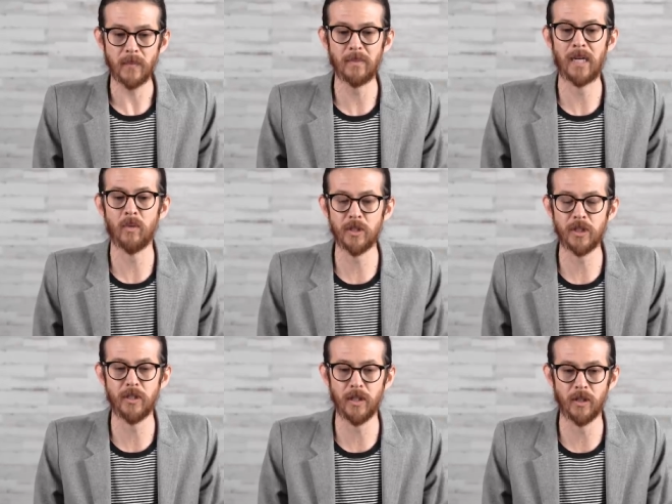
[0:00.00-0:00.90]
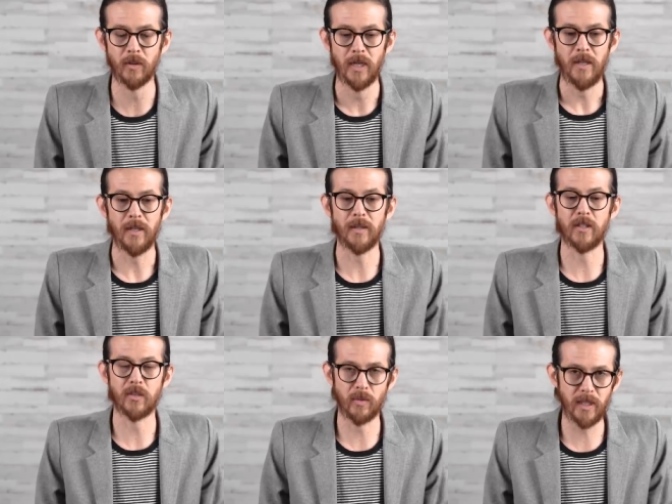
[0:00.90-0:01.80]
but I want you to know that
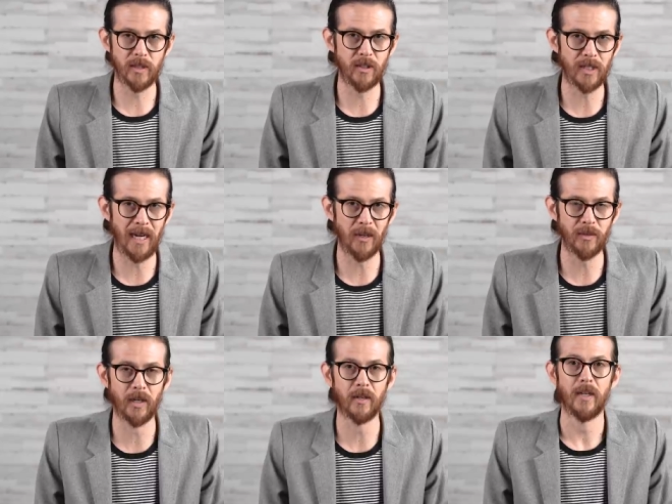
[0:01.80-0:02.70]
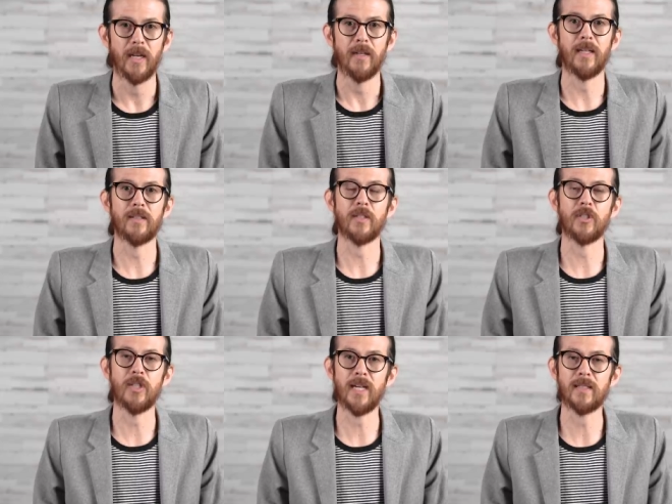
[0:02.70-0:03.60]
there's research out there that
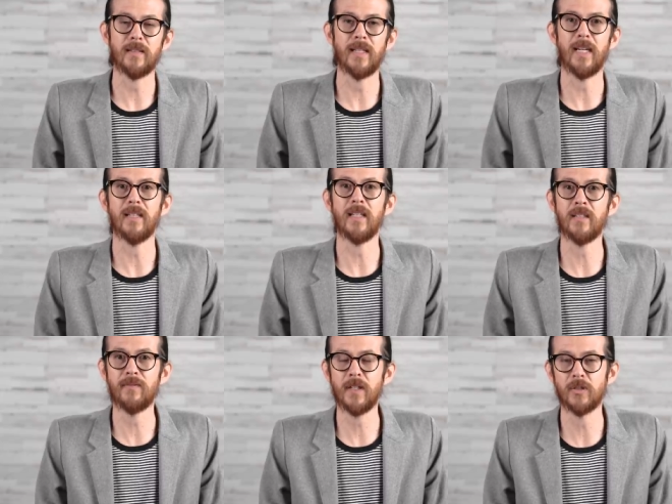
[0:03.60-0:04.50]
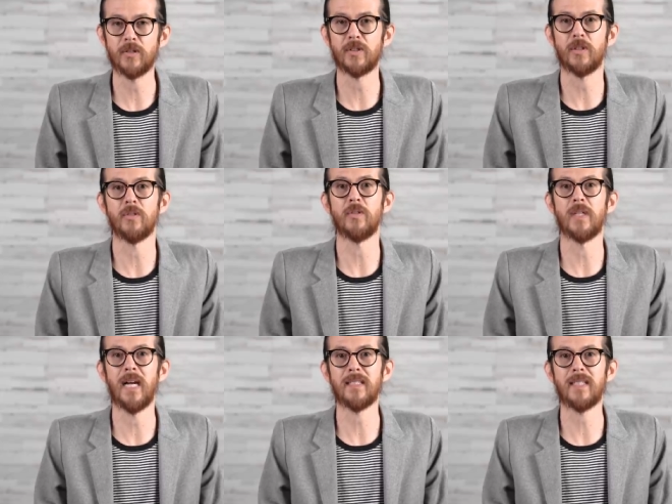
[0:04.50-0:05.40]
suggests that individuals who do
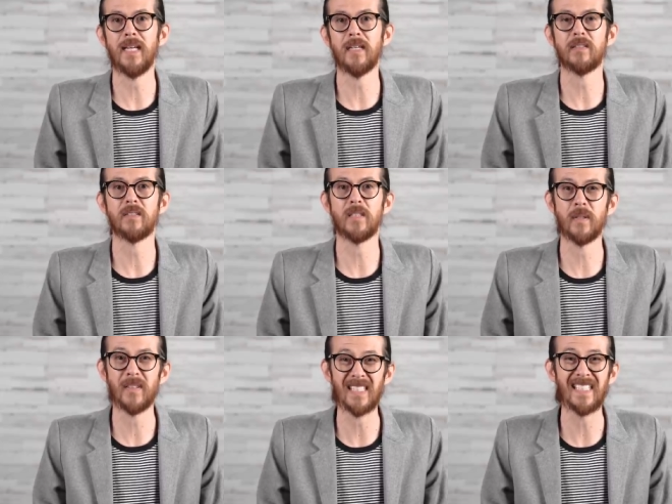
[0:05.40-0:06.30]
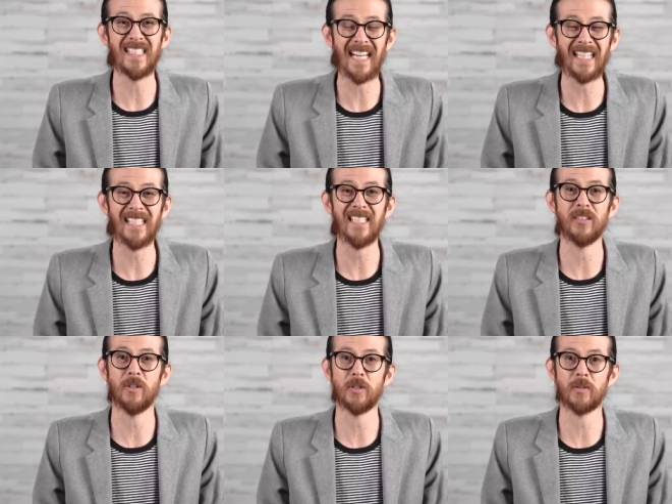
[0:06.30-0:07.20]
not take some of these daily
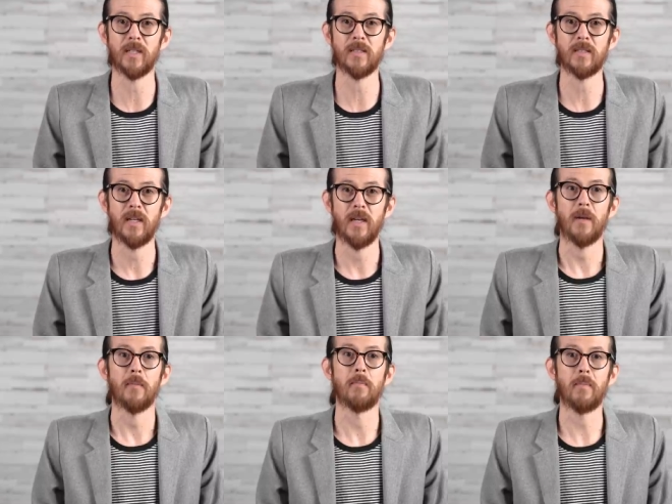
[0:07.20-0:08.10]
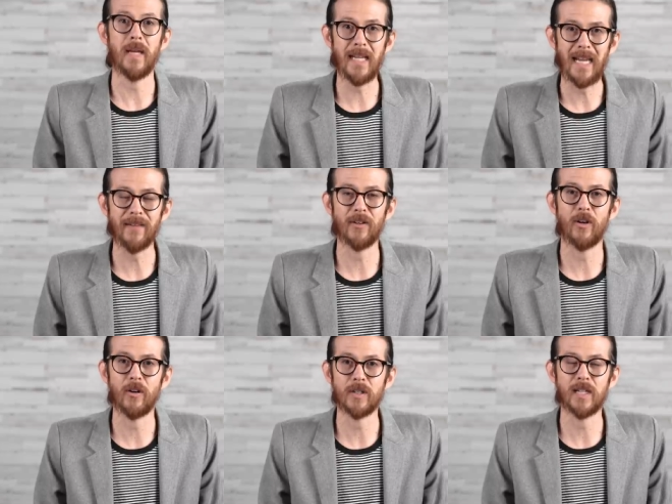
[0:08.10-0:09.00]
nutrients may have a
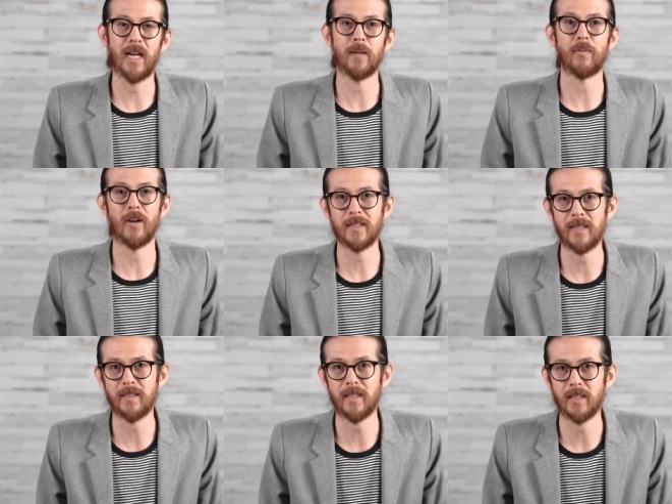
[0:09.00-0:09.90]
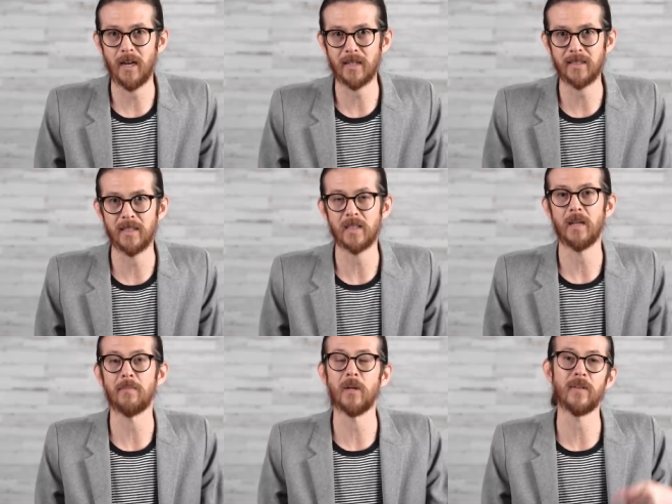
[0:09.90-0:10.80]
hard time processing toxins
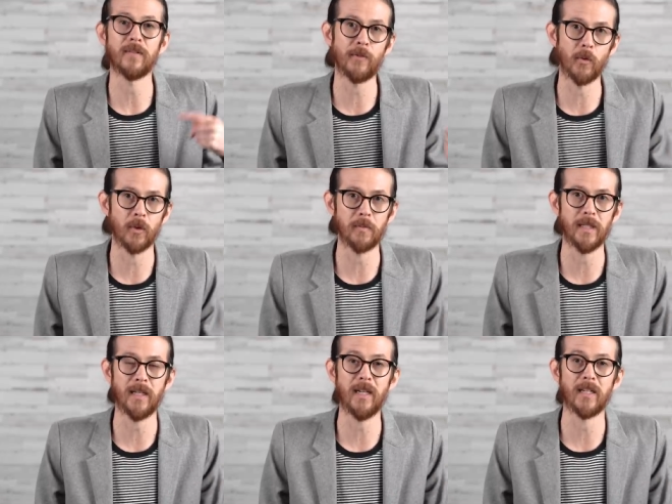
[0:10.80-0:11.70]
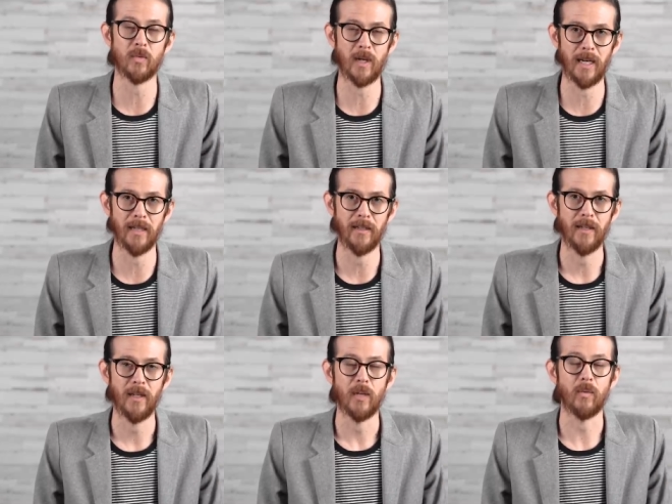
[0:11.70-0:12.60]
and moving forward because why?
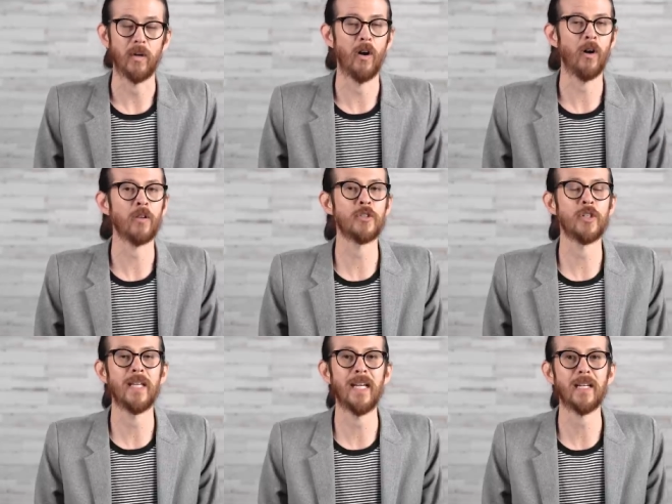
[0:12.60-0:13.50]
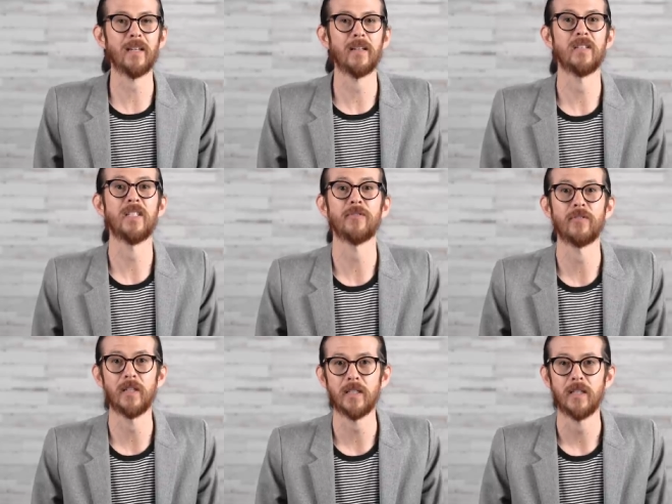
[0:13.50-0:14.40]
We all are genetic
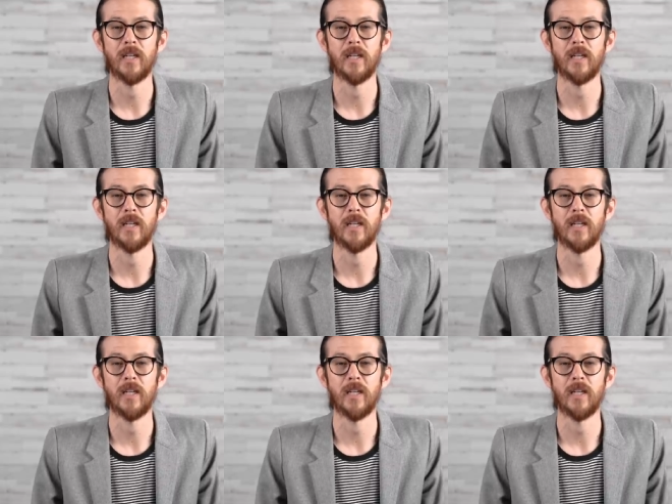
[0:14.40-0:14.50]
different.